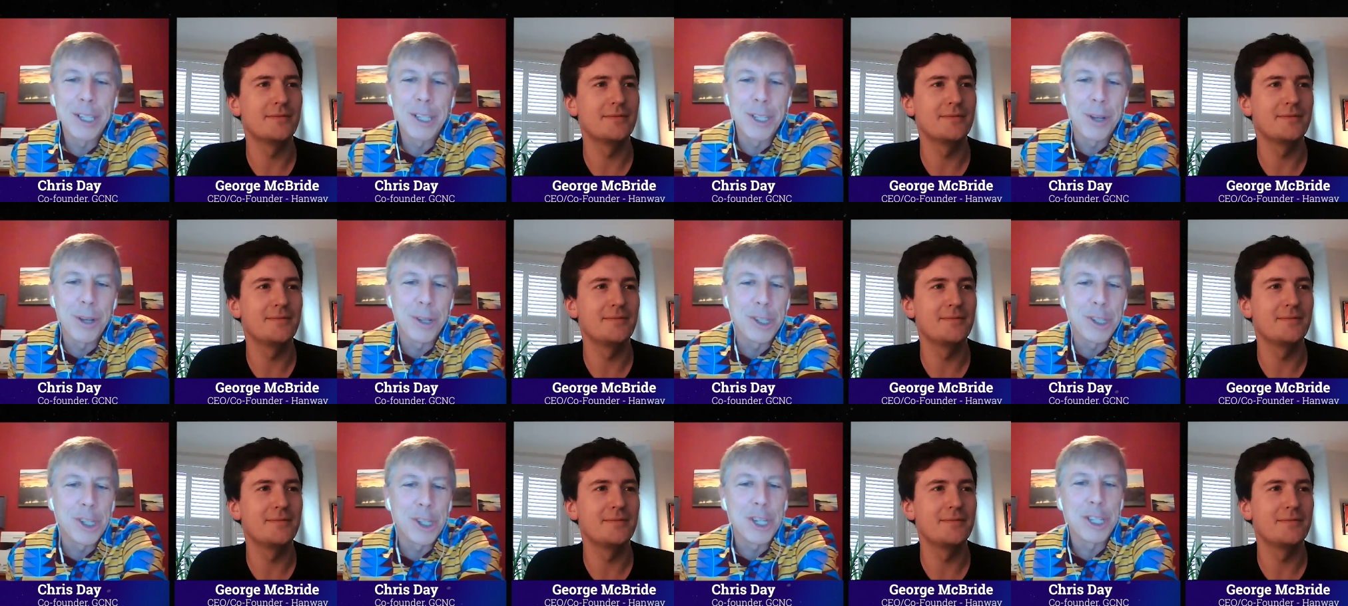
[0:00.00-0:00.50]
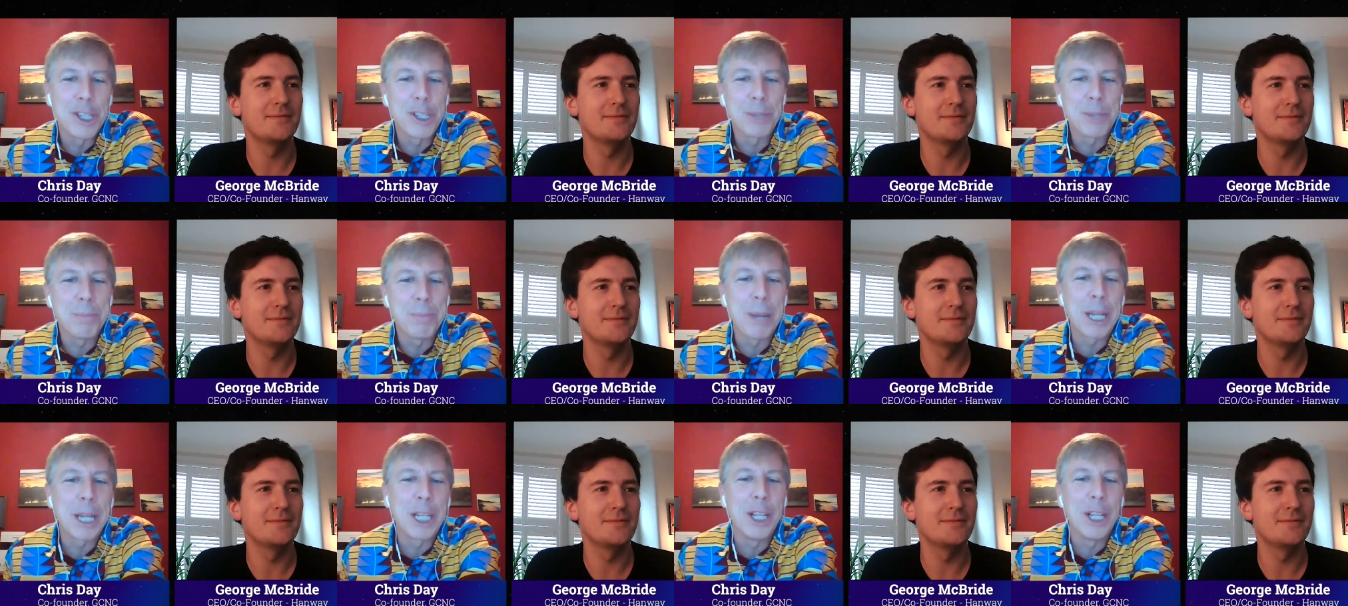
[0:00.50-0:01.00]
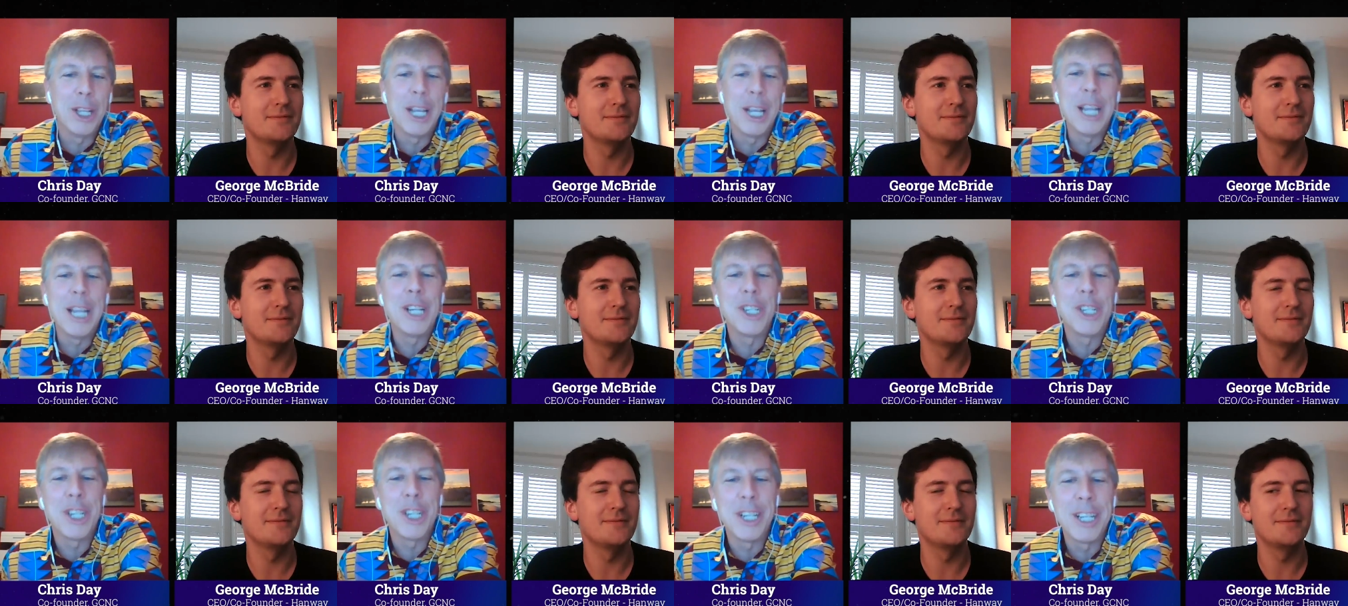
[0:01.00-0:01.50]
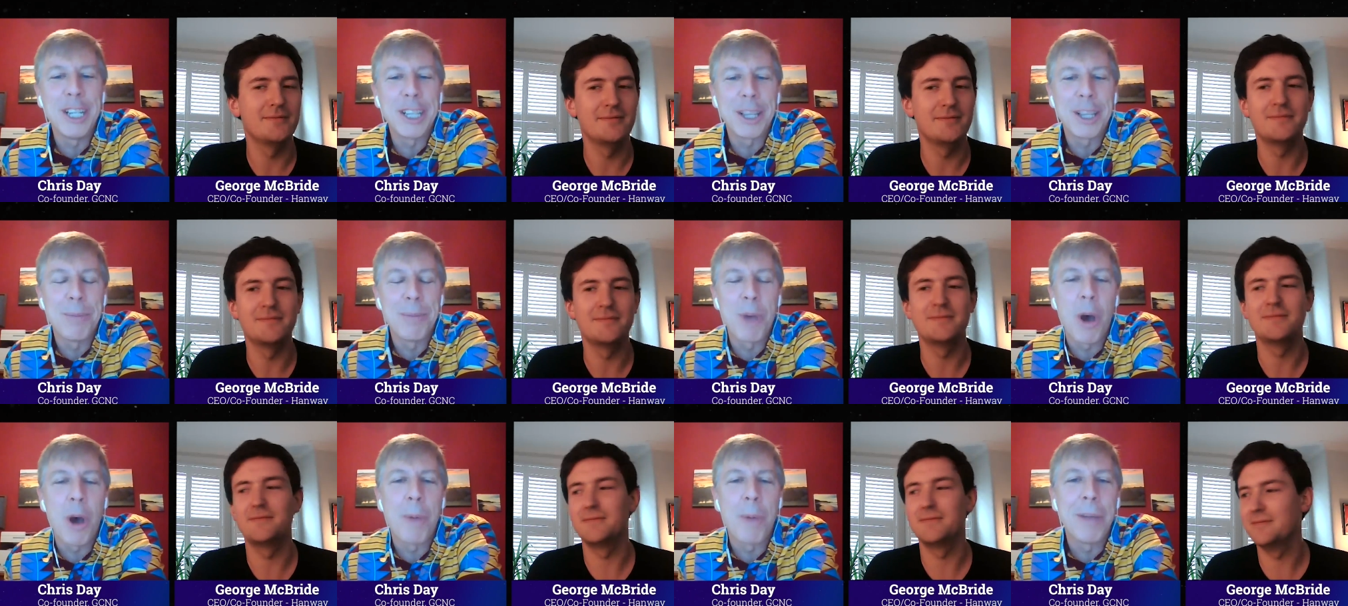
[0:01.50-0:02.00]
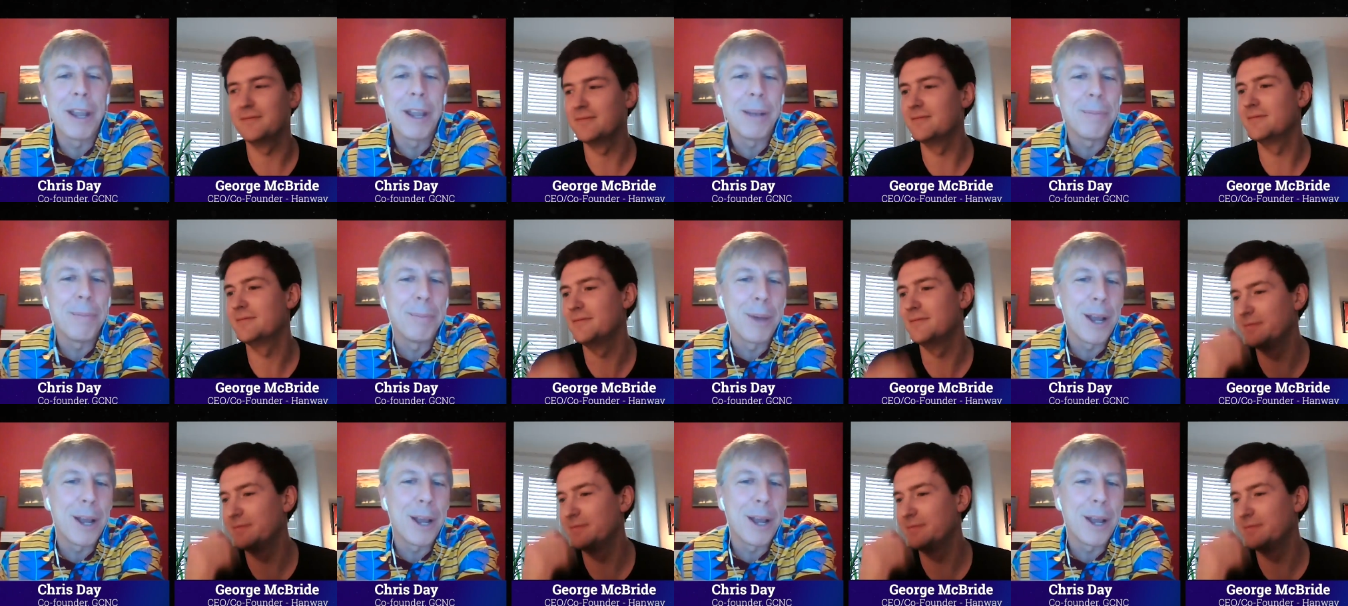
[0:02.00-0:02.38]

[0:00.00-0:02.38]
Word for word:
Speaker 1: So it's just speculation at the moment.